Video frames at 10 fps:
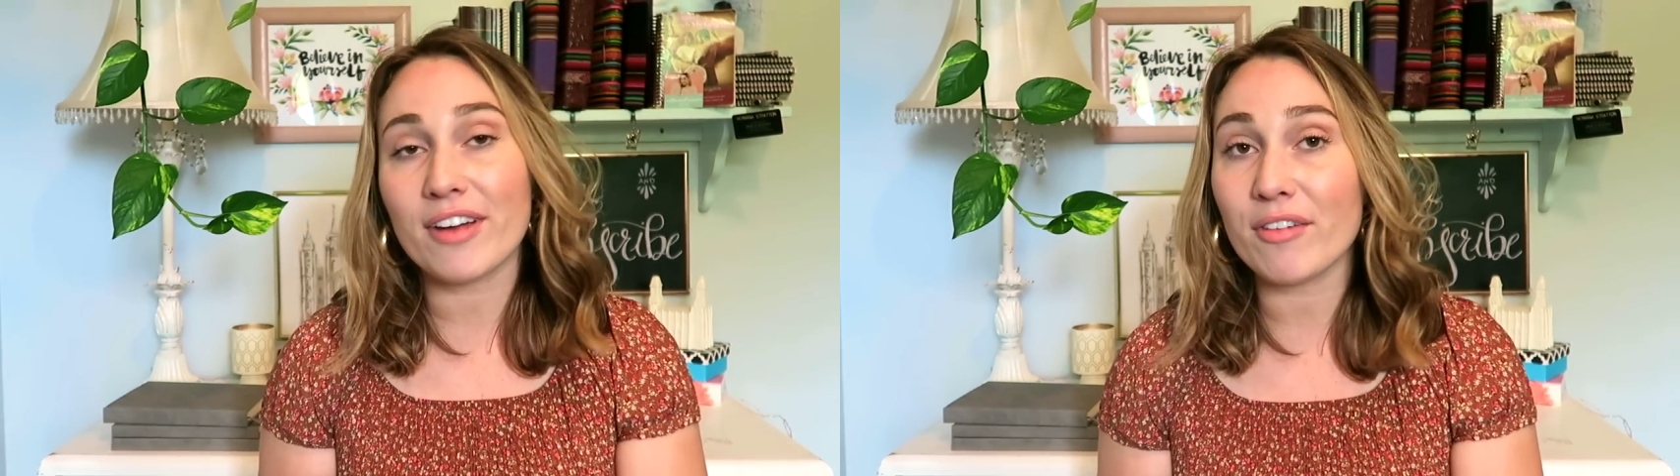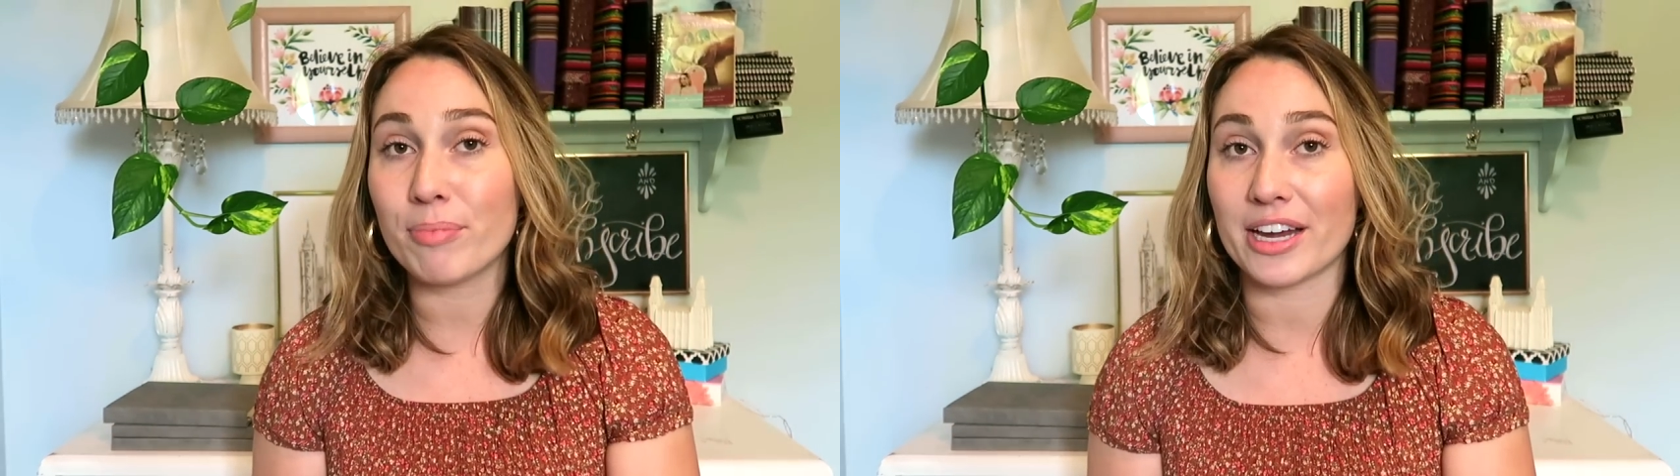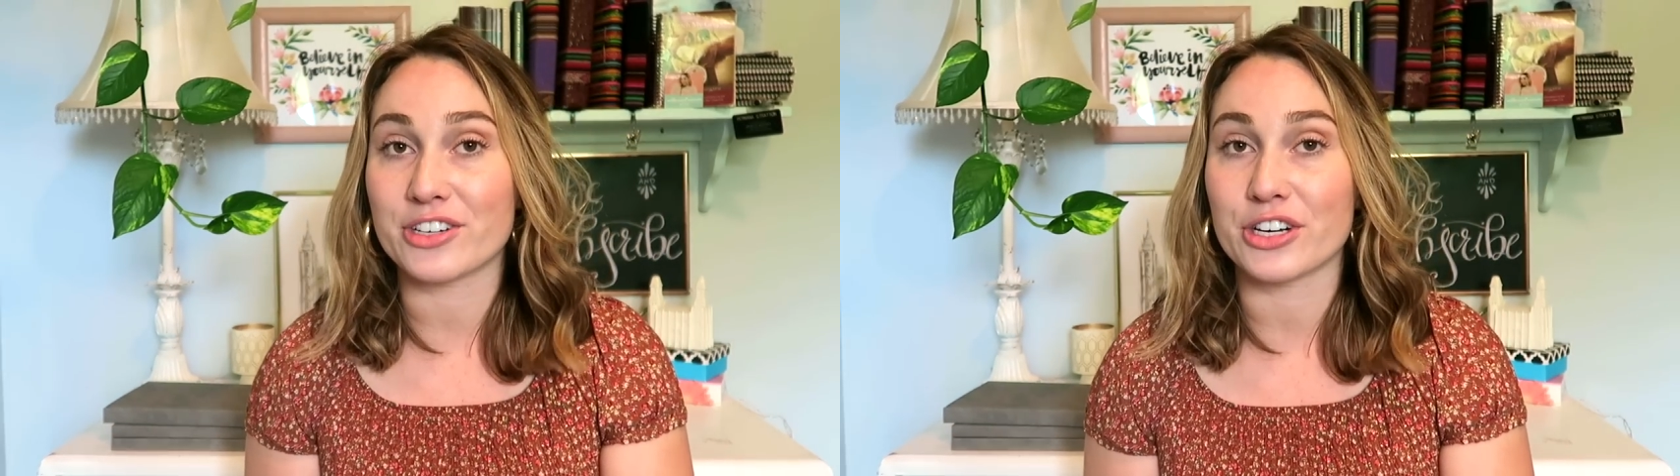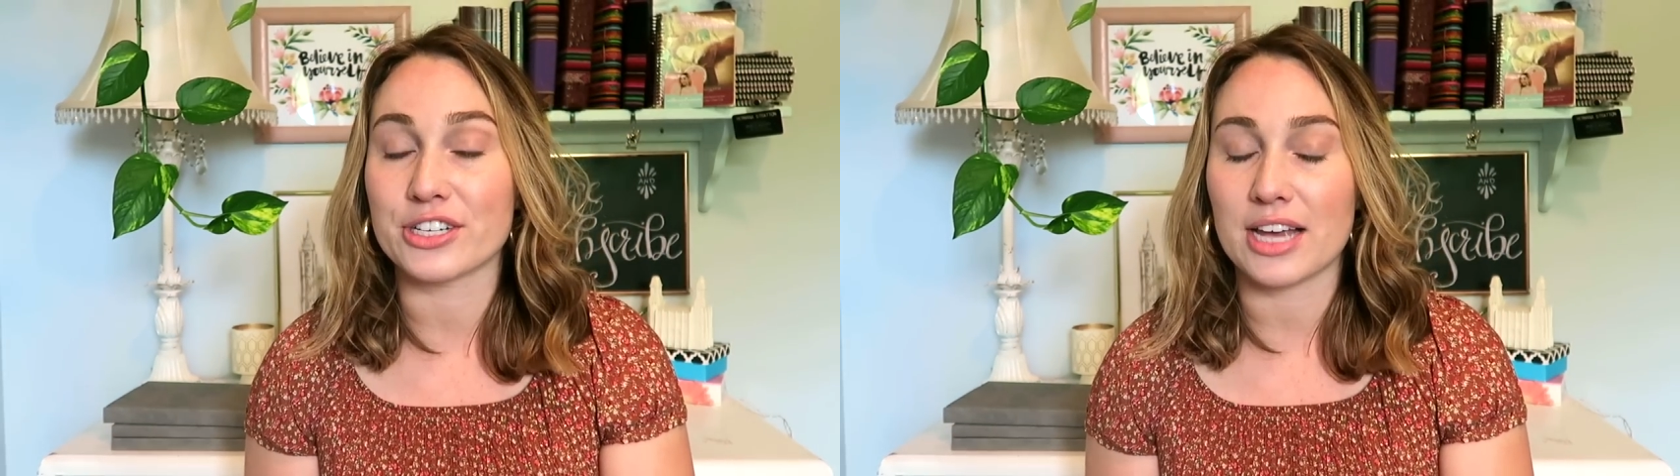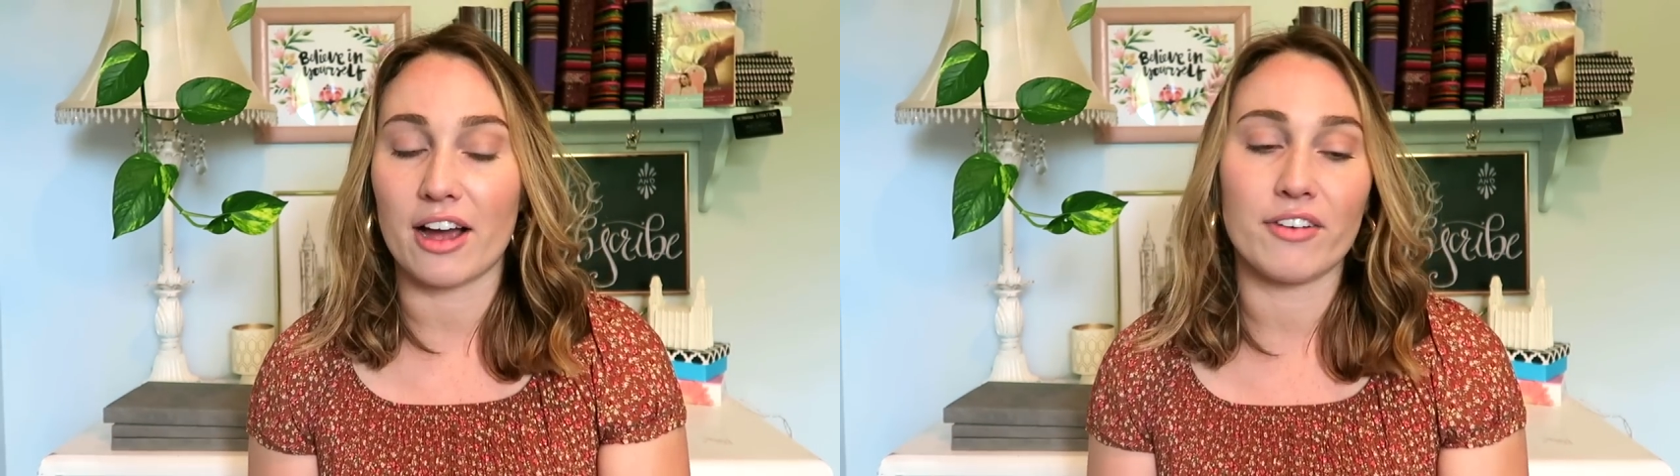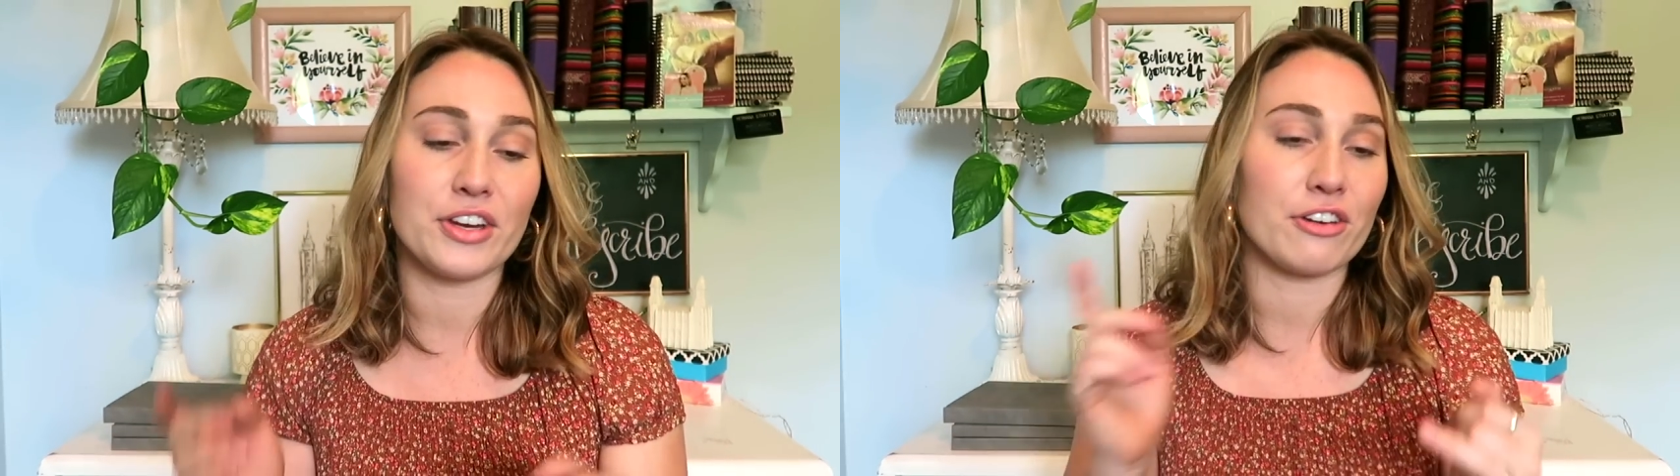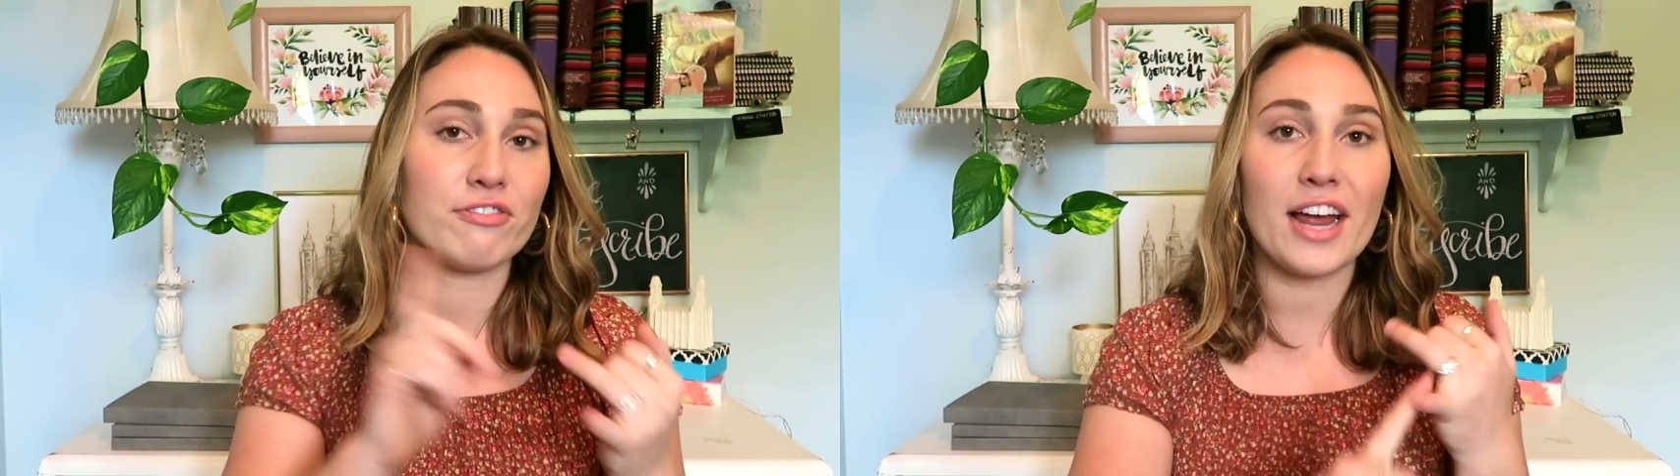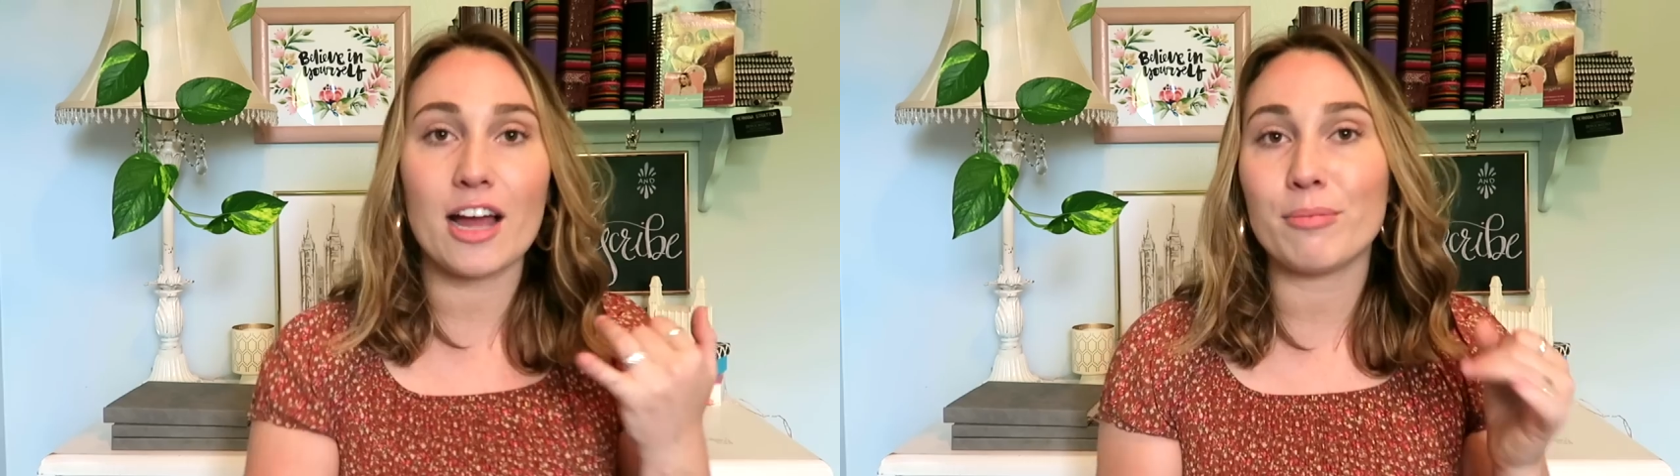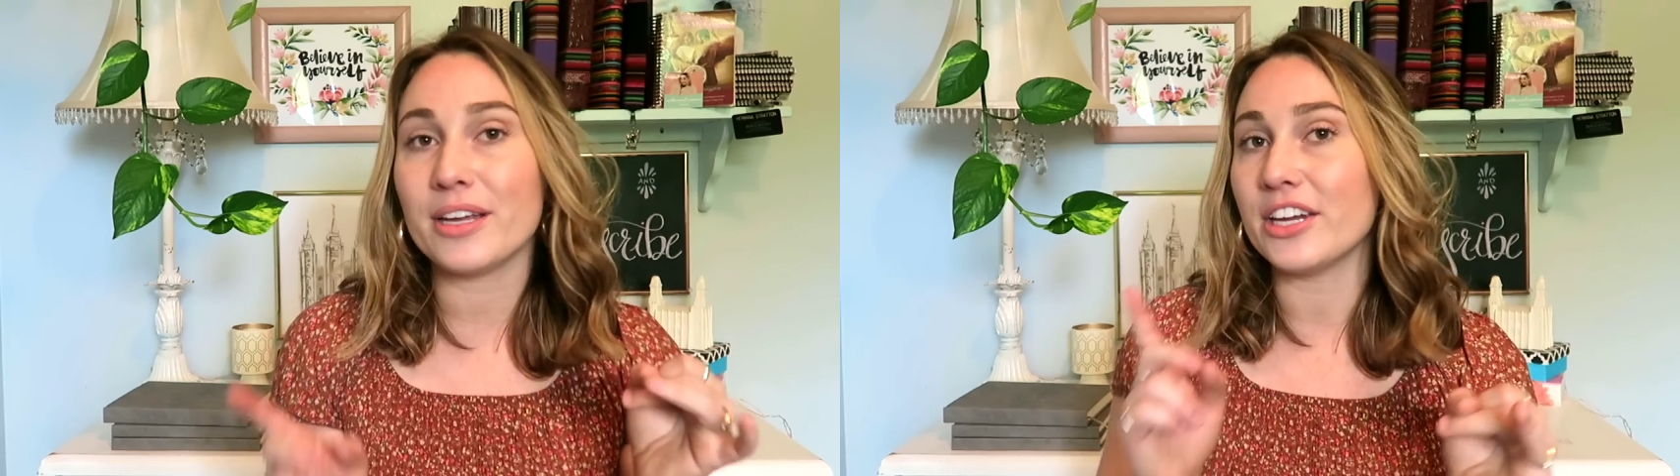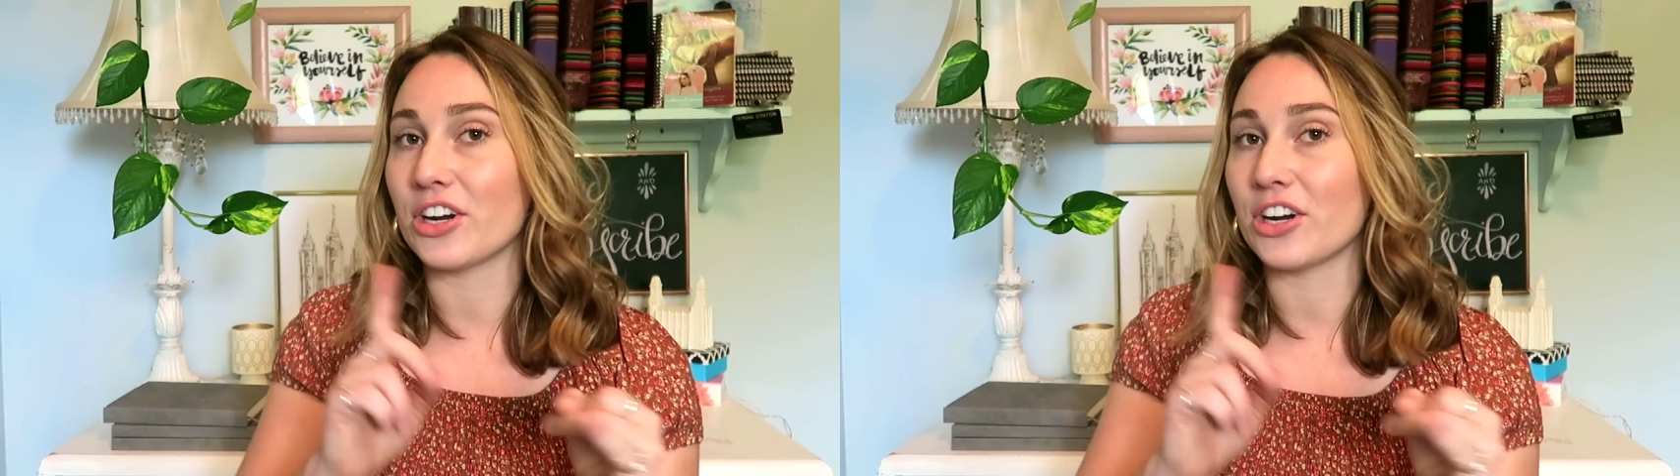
or five pictures of your family,